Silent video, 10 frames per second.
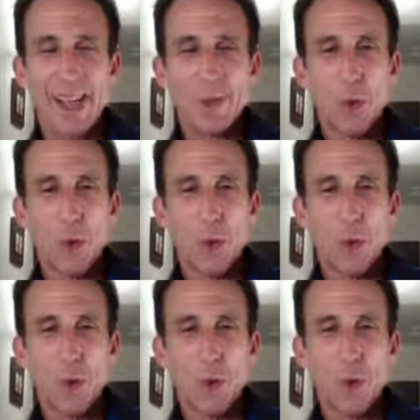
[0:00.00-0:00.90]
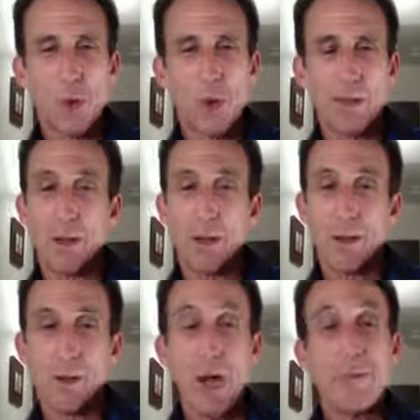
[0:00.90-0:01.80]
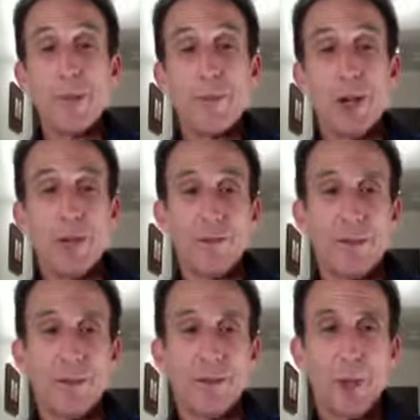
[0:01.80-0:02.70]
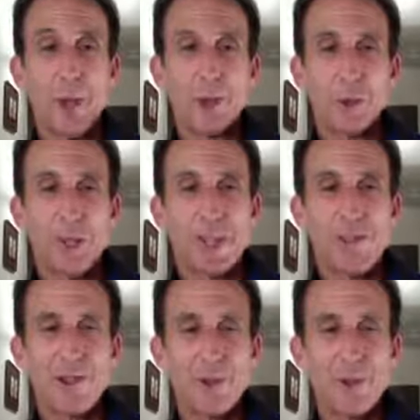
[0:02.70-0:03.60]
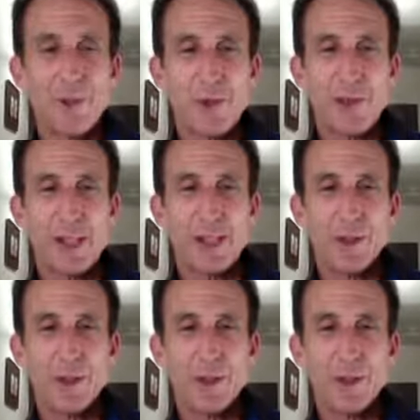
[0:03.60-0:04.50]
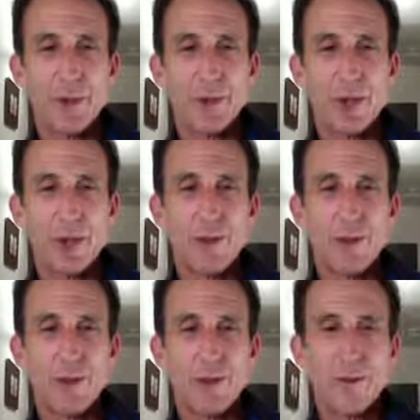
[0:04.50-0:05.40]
or might be involved in public relations or sales, or involved in